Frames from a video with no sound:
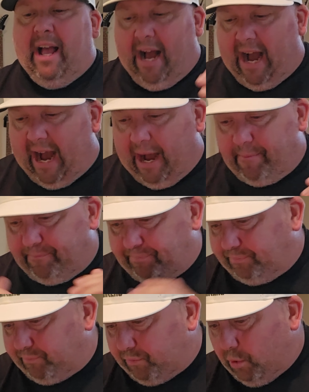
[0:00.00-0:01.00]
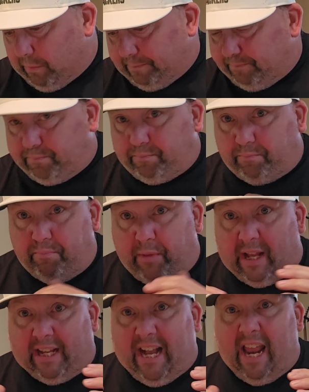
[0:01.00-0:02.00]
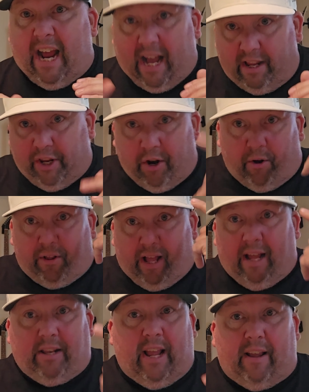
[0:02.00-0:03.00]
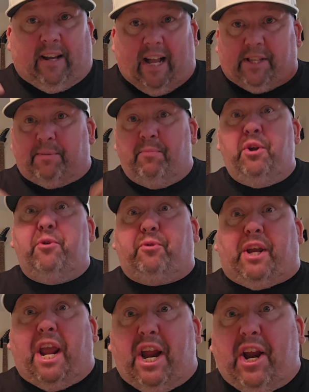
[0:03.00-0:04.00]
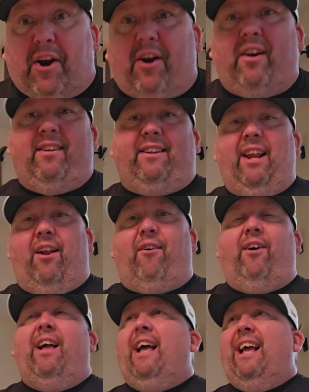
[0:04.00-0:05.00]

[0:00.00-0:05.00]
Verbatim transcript: Uh, got to you know, got some new gear, you know.